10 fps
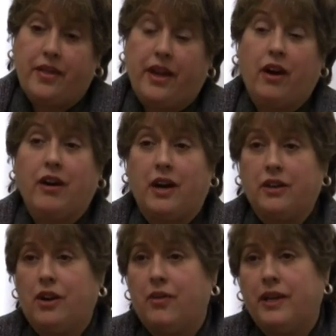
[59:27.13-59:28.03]
They are
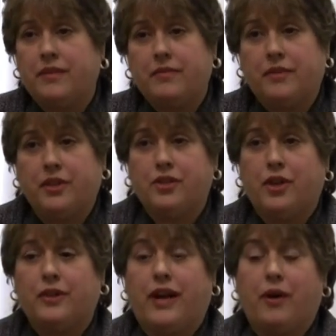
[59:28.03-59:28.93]
ongoing, there's
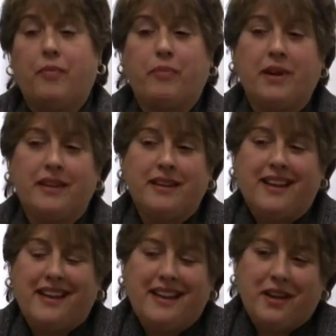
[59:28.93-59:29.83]
no doubt. But
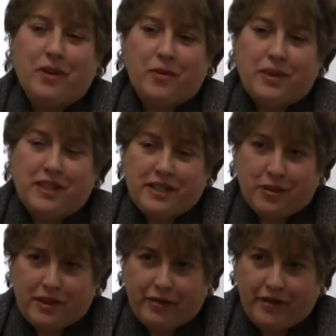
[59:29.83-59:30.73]
when you deal
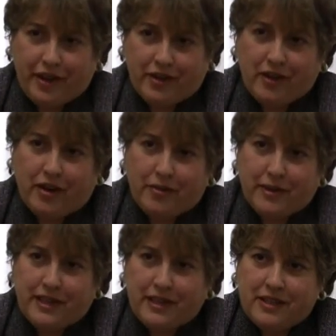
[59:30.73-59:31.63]
with the federal
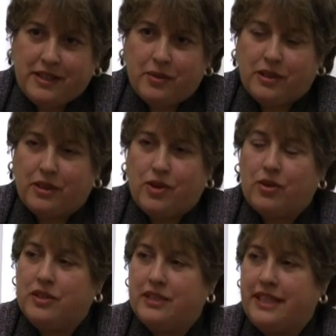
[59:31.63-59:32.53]
government and you deal with the
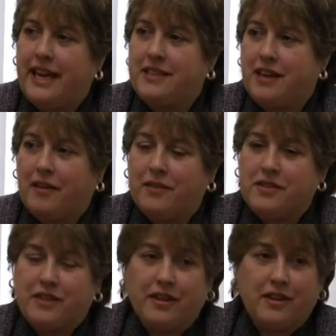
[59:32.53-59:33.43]
local DA's
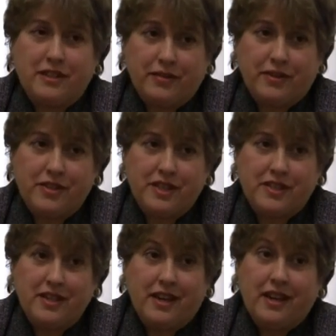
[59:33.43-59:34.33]
office, there are
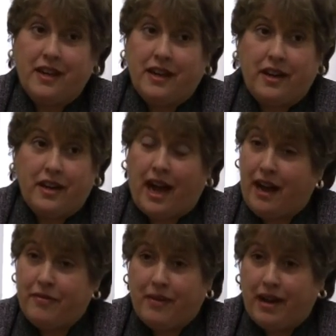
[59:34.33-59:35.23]
differences.
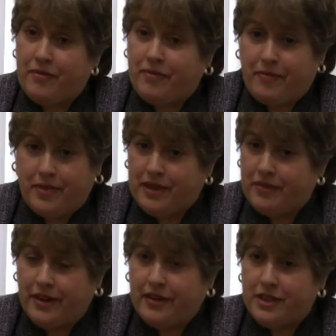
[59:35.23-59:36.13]
I've been
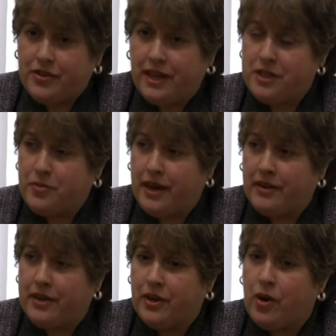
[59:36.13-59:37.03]
very
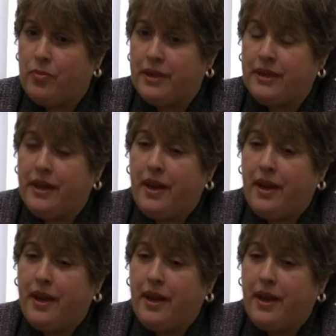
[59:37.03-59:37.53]
transparent and open,